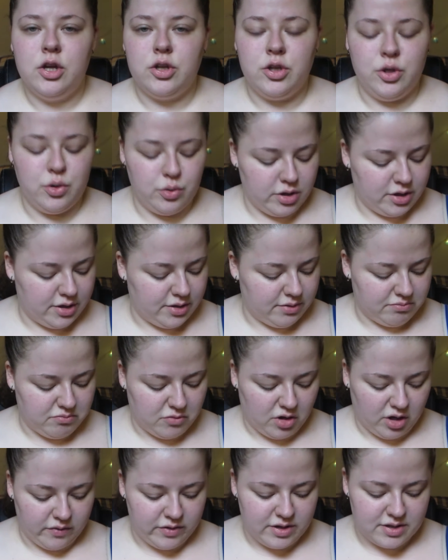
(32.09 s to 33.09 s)
You can
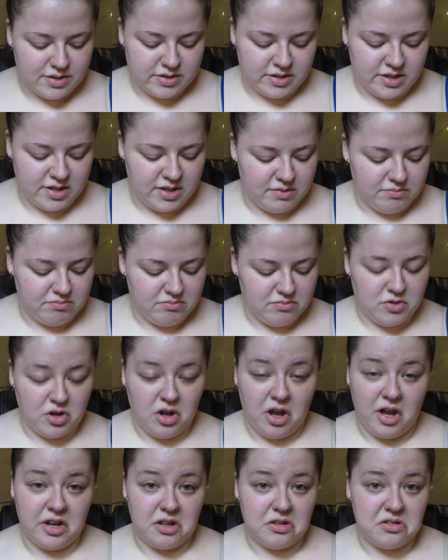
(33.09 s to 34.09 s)
obviously
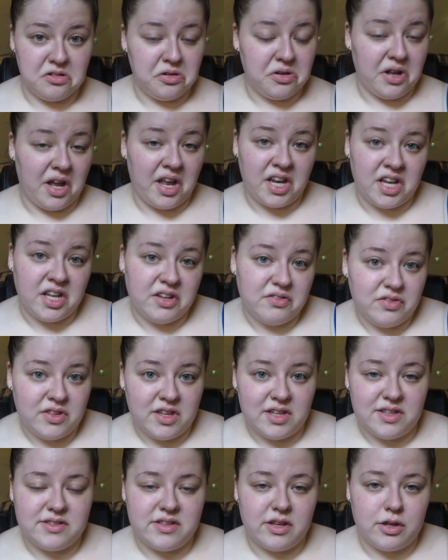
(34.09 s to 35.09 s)
not include any of
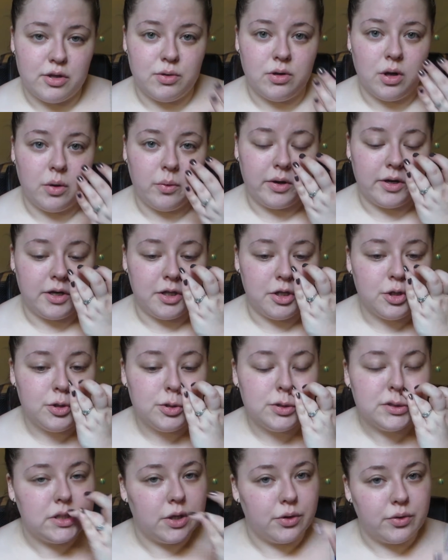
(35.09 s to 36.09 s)
these that you don't want to
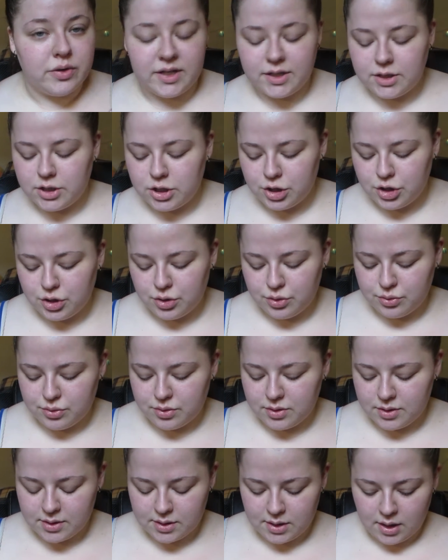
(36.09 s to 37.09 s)
use, don't need to
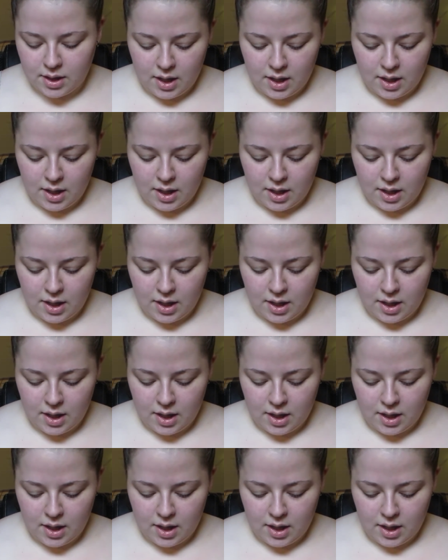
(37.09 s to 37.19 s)
use.